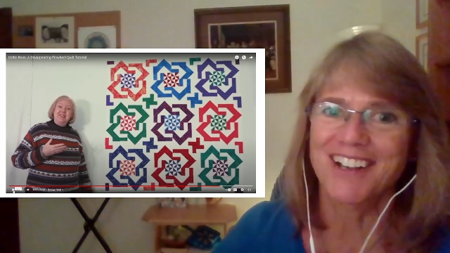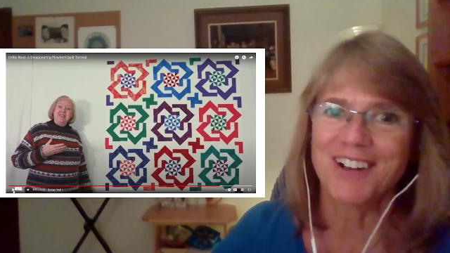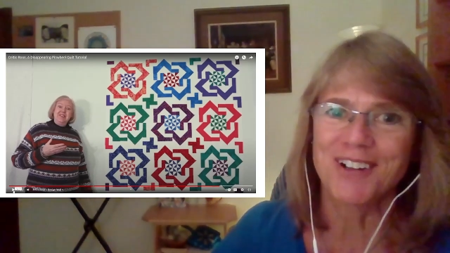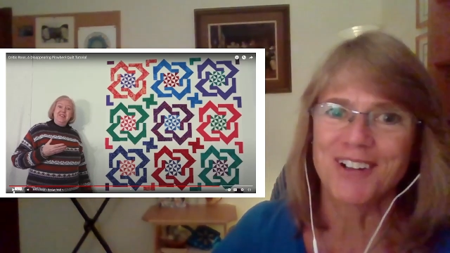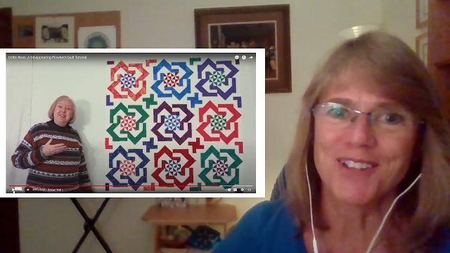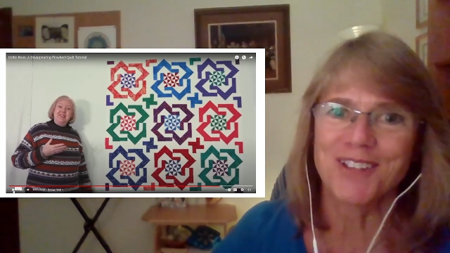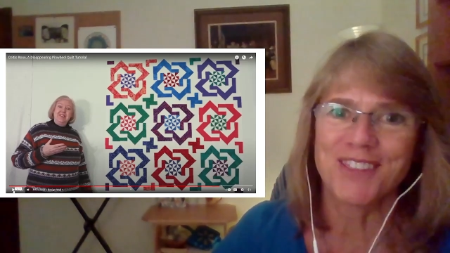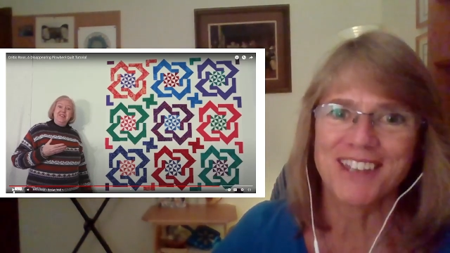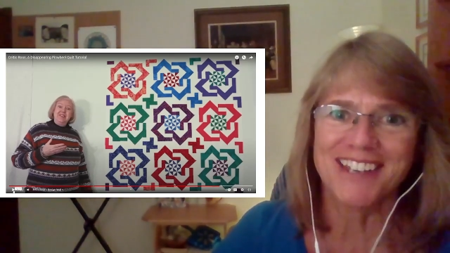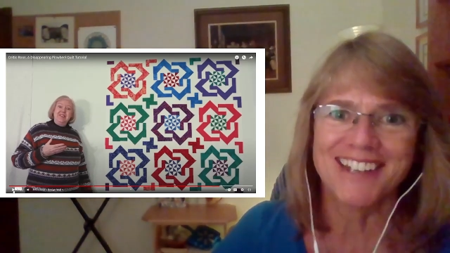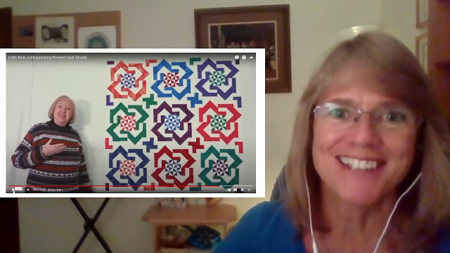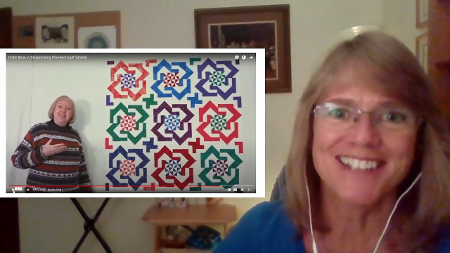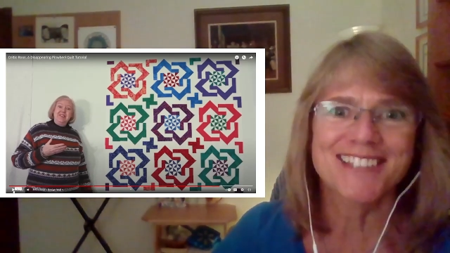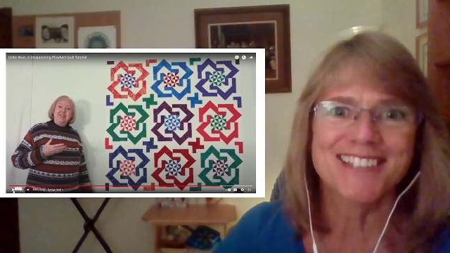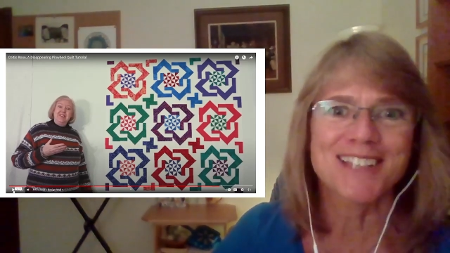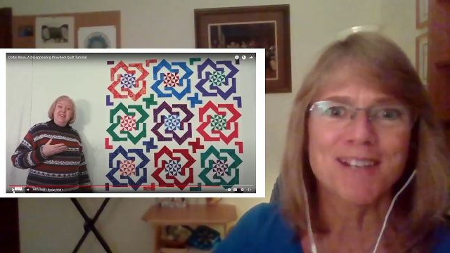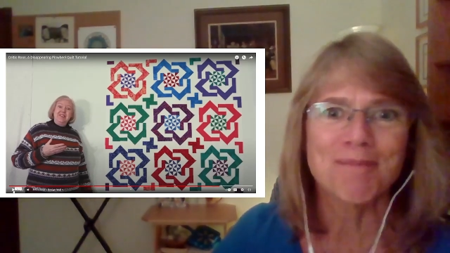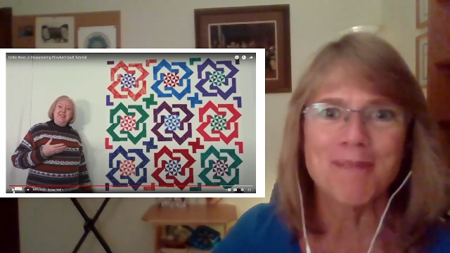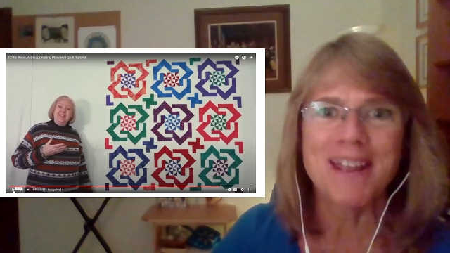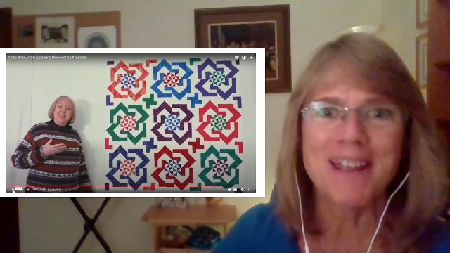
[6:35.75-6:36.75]
her things
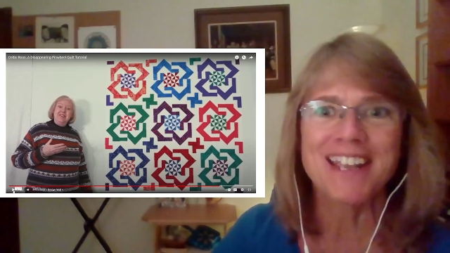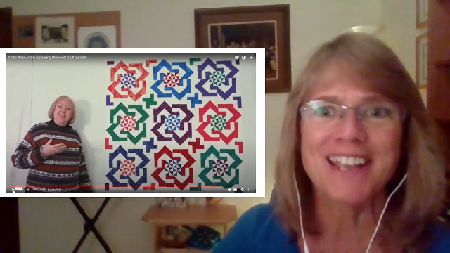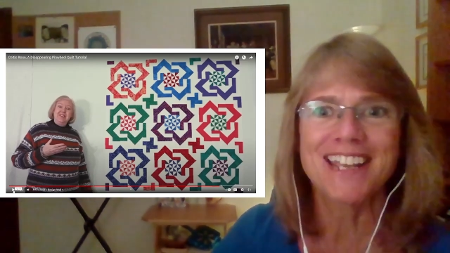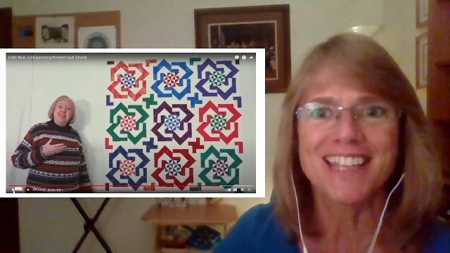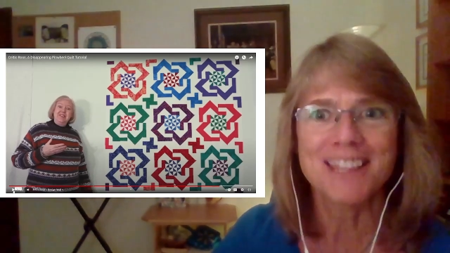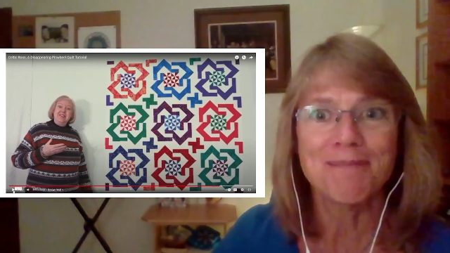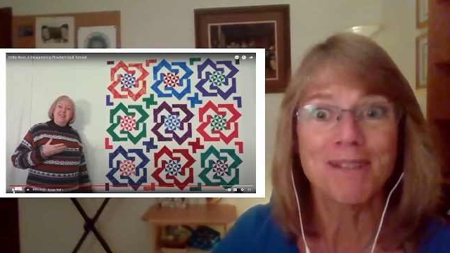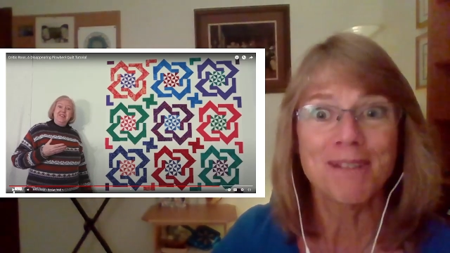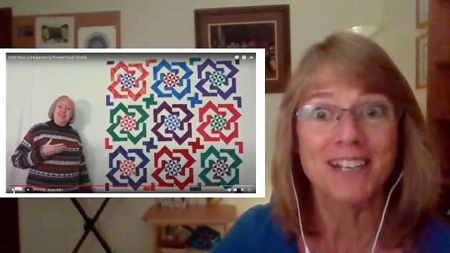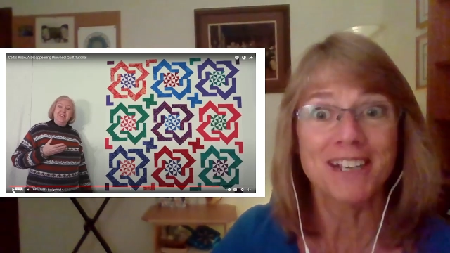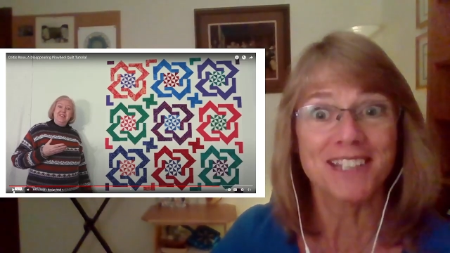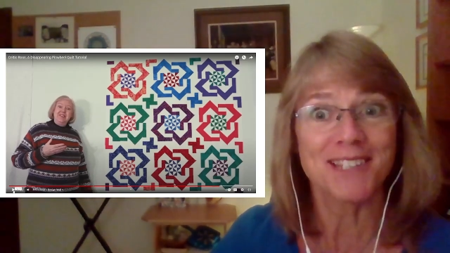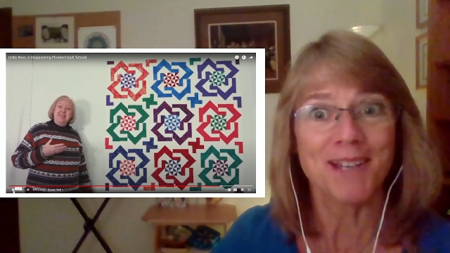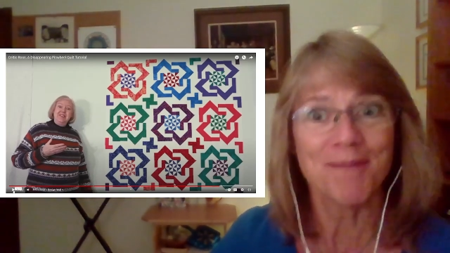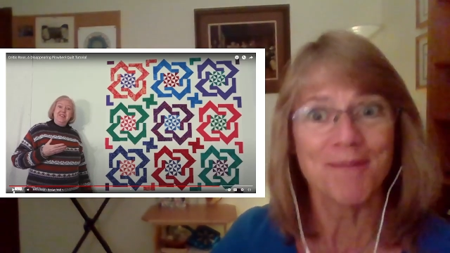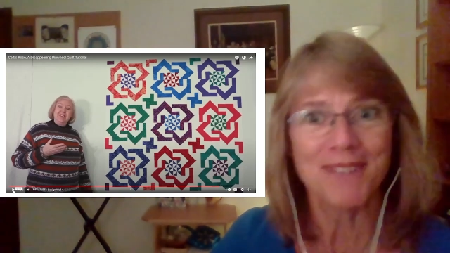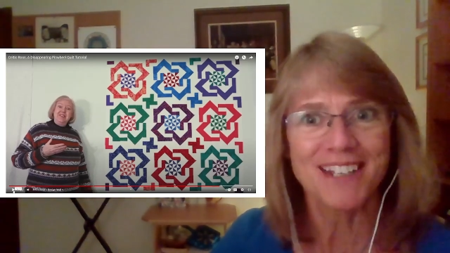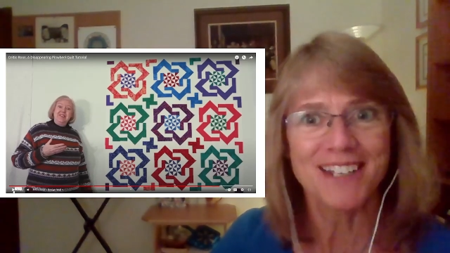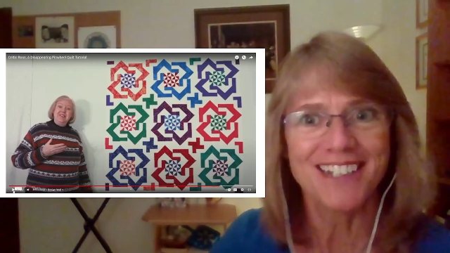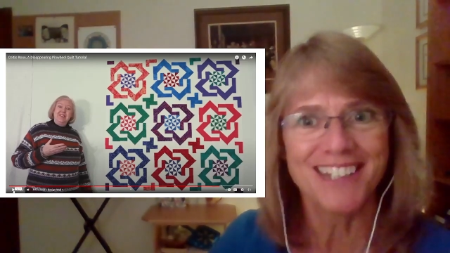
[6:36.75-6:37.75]
and making them into
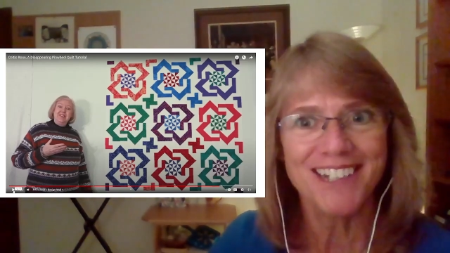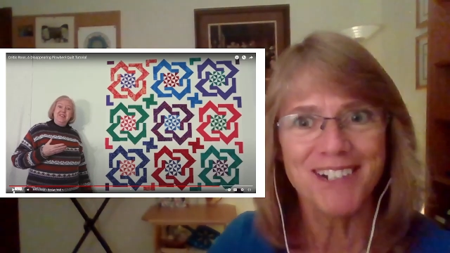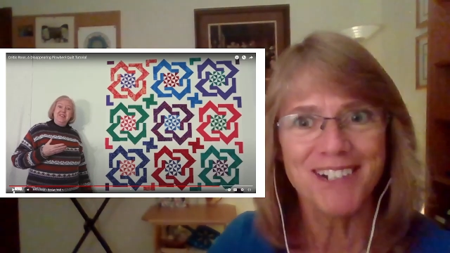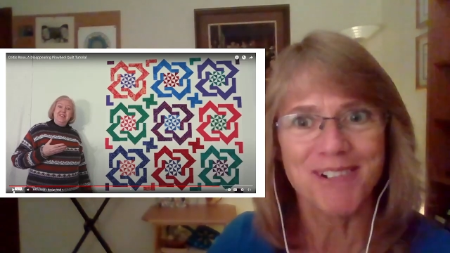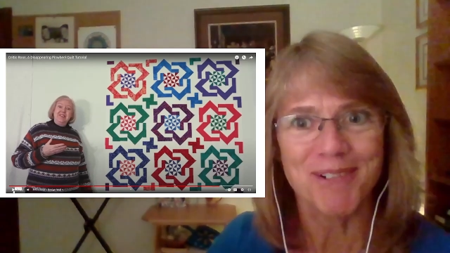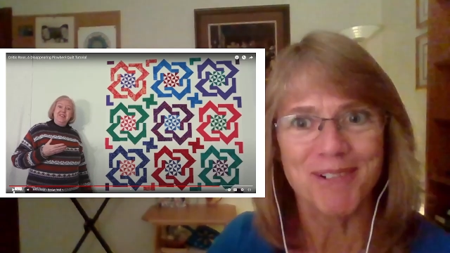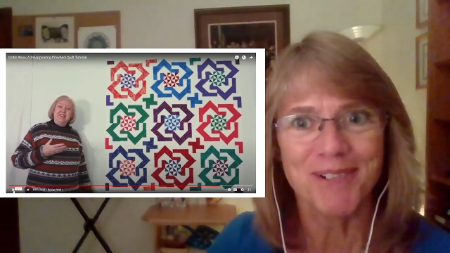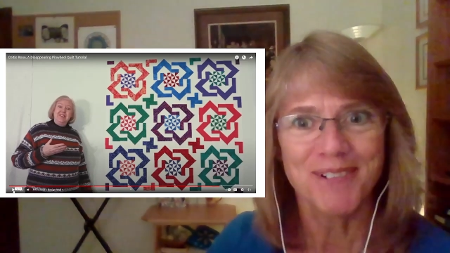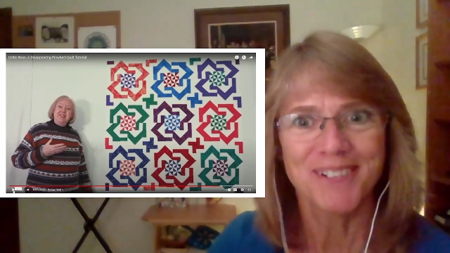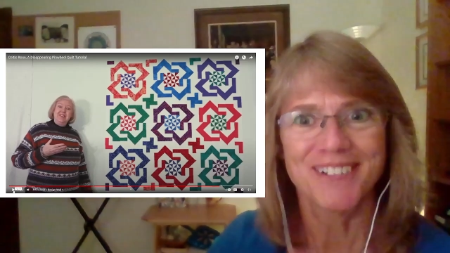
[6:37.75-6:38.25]
something new.